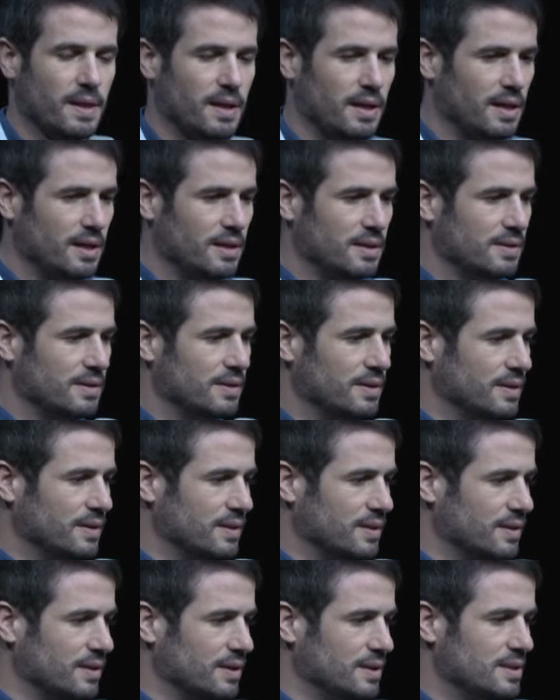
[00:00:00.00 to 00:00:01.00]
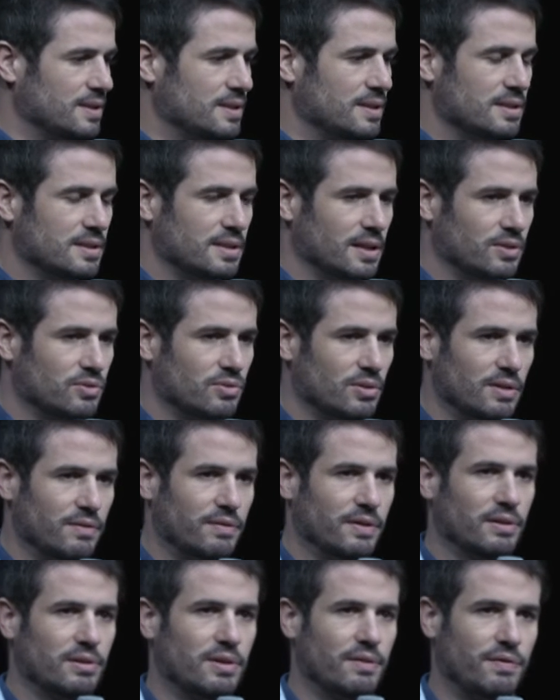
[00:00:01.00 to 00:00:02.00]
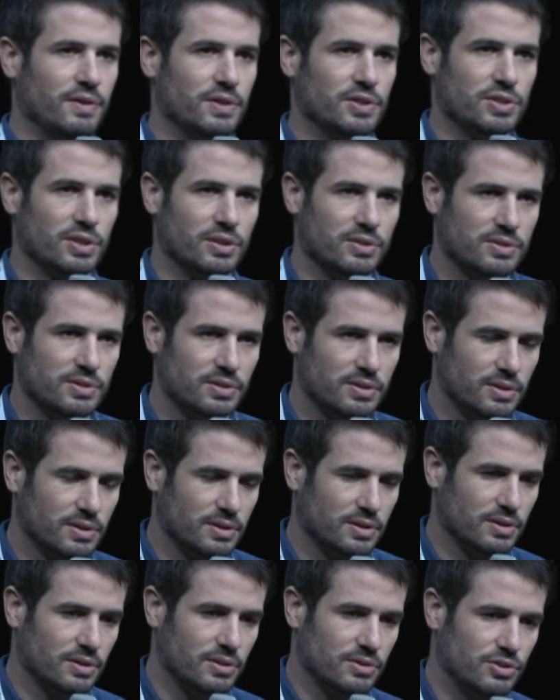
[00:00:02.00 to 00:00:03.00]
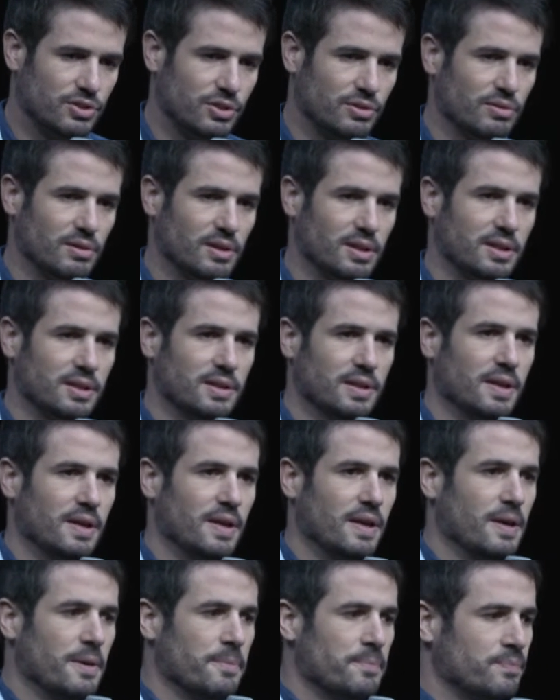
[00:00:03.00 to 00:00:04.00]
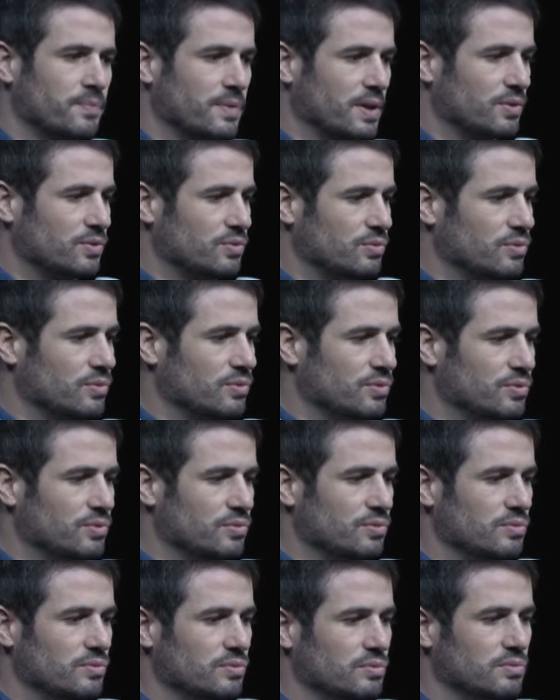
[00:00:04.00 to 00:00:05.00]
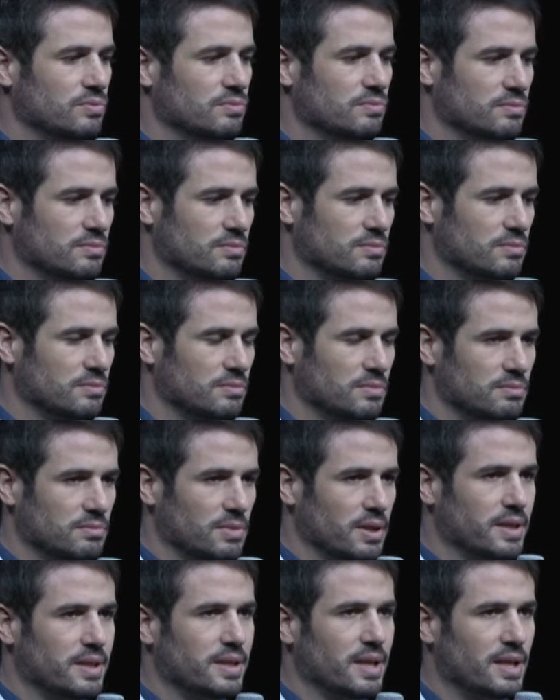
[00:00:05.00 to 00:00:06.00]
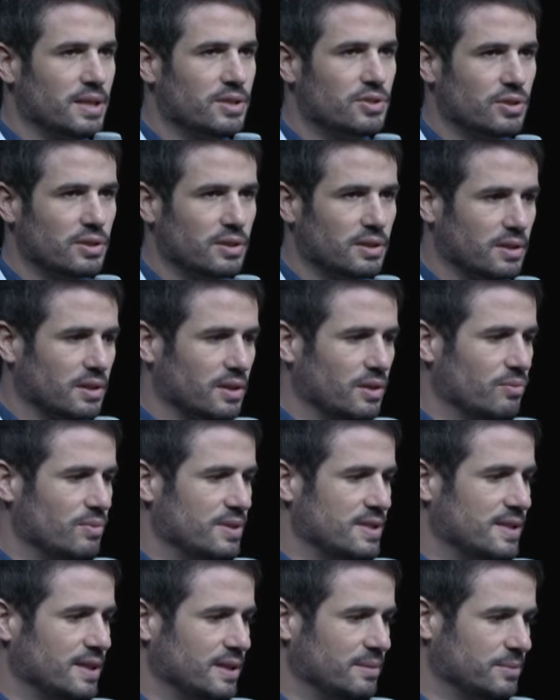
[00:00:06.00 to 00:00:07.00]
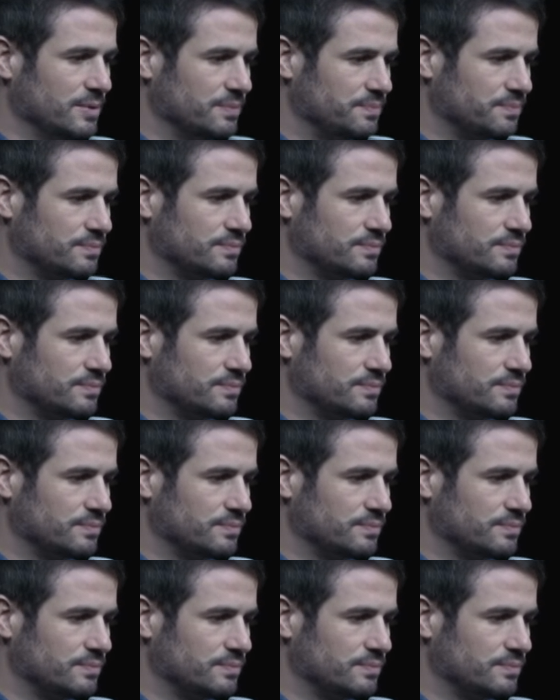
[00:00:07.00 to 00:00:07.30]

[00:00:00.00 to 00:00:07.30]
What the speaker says: and this is actually very efficient, generally, to engage with them.